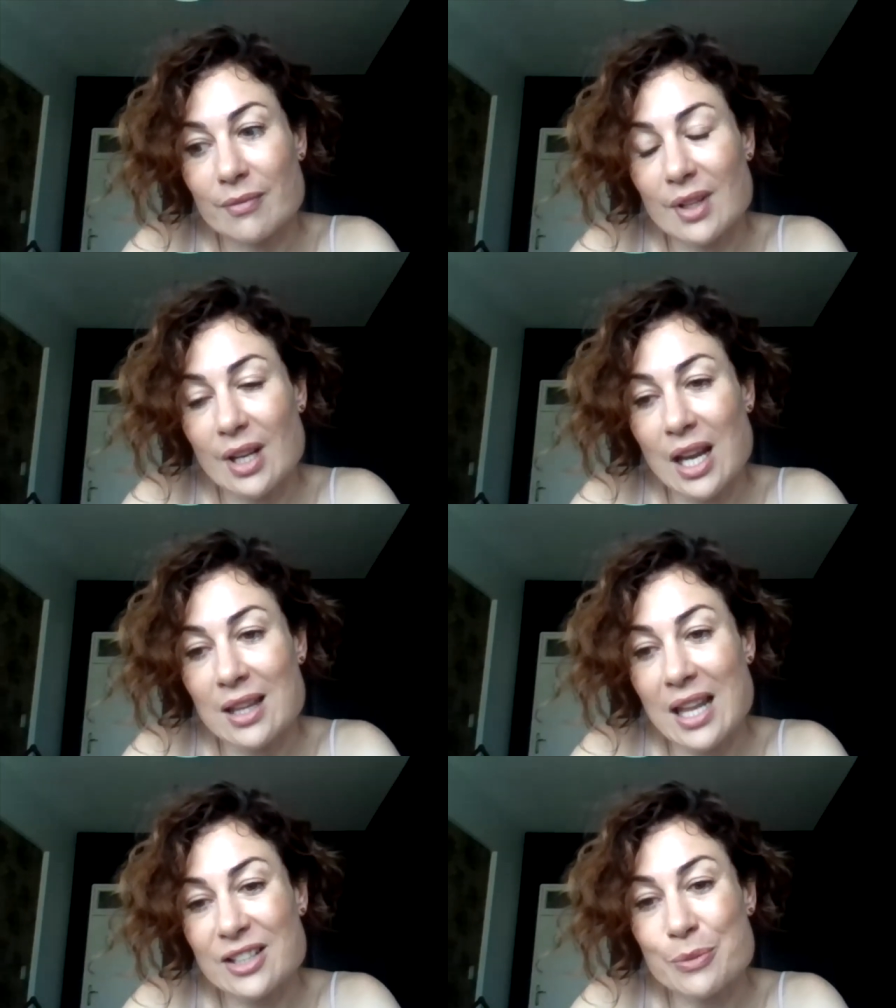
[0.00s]
and
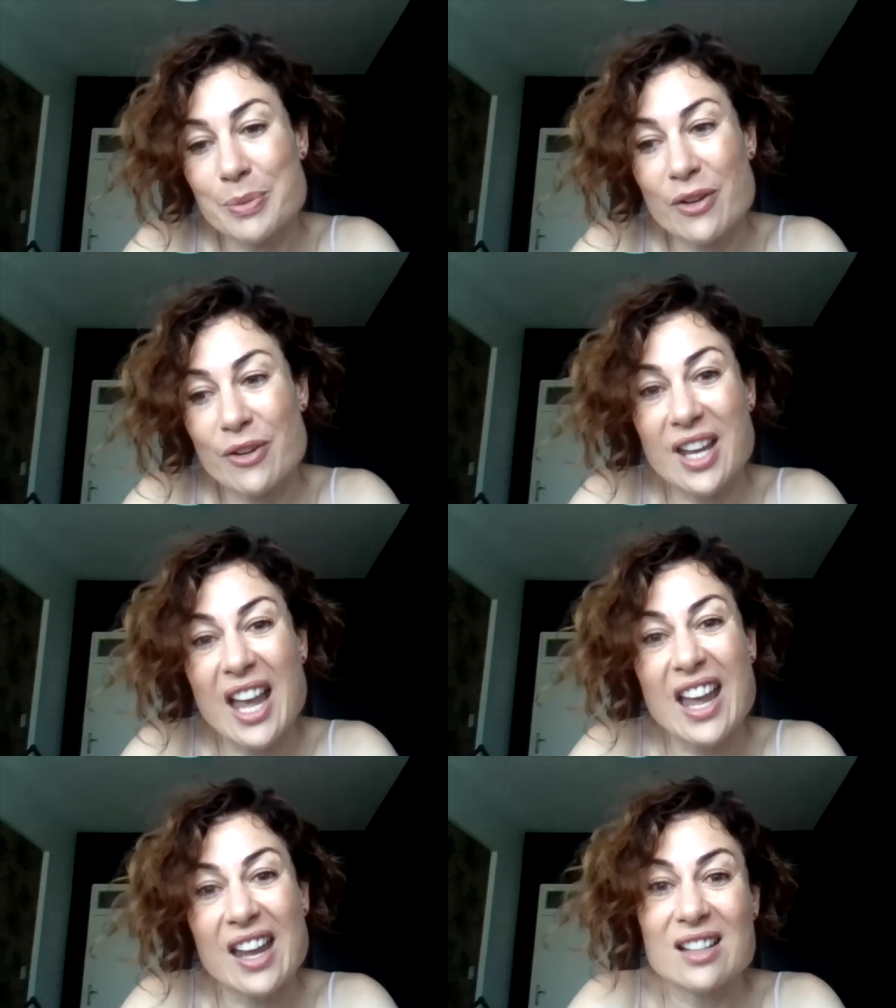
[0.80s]
that to be
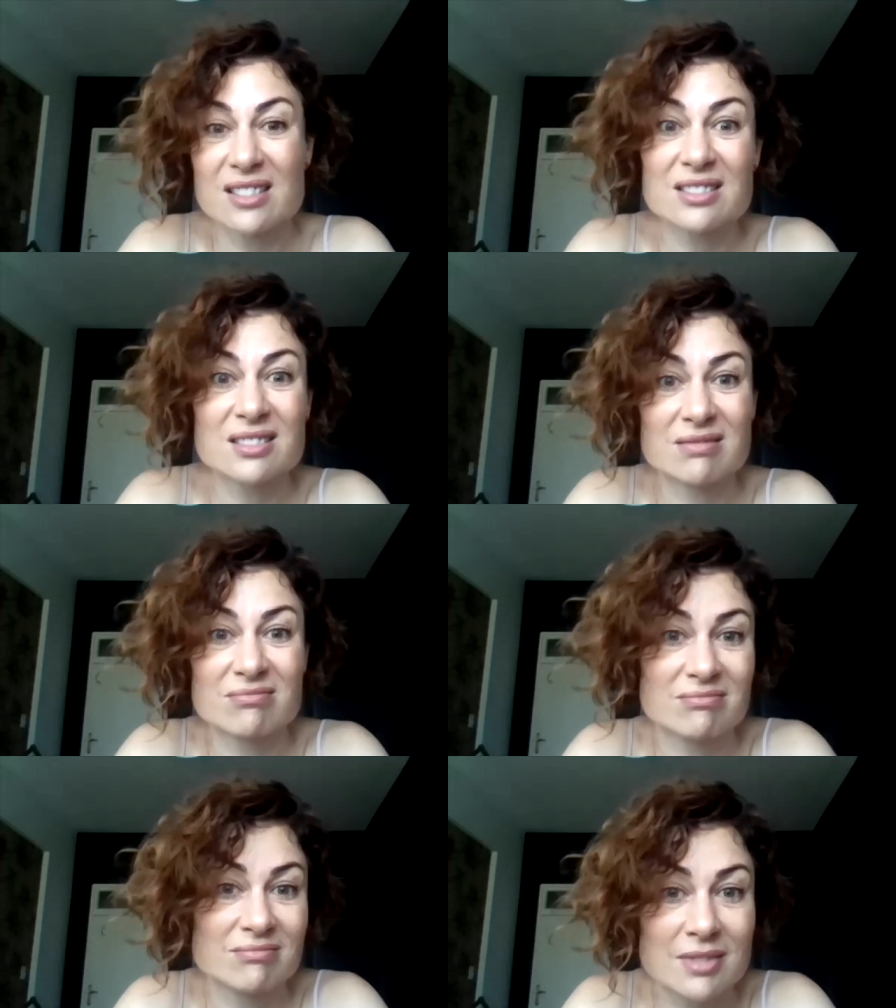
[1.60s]
okay
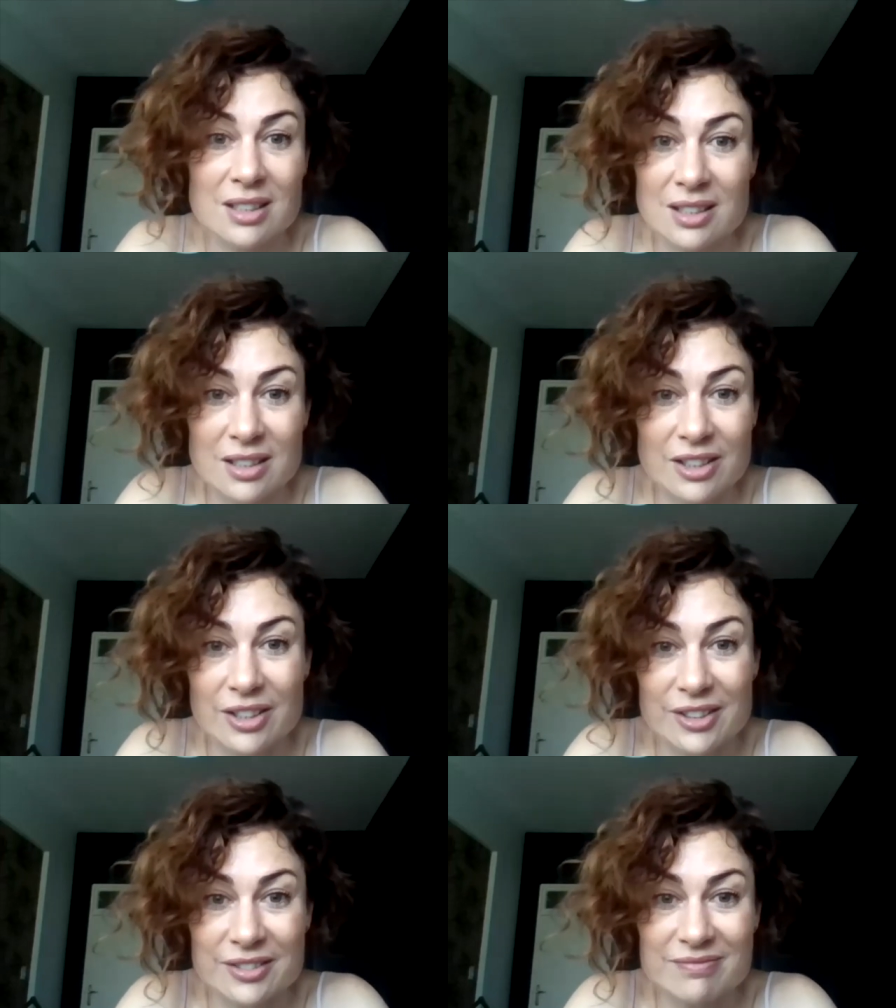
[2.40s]
you
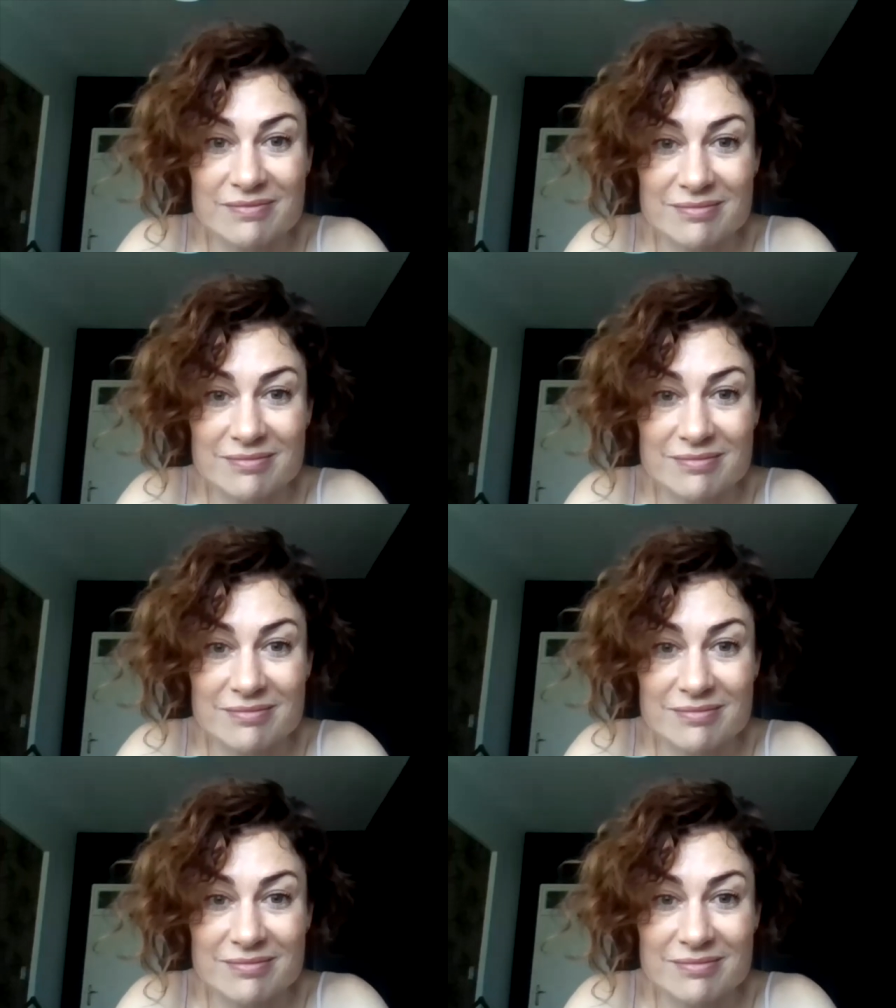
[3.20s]
know